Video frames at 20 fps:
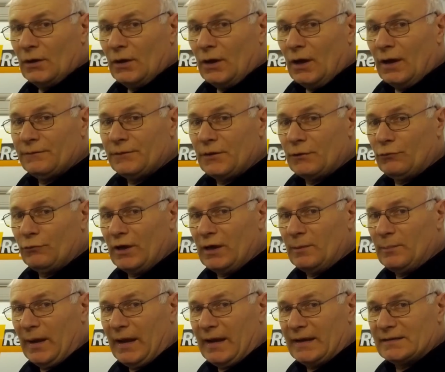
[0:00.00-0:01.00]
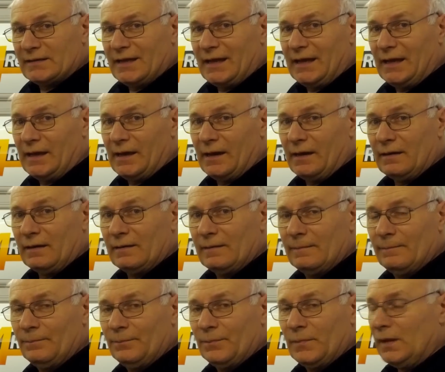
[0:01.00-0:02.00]
of the rebate here
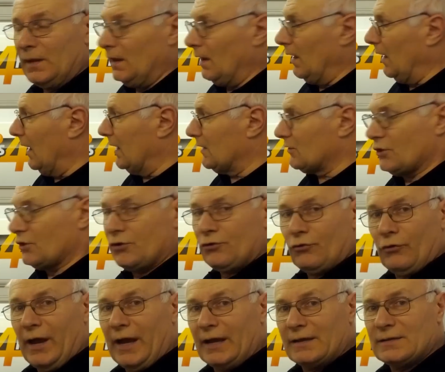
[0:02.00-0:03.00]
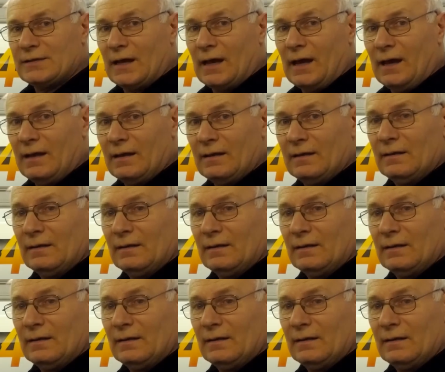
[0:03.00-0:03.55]
is greater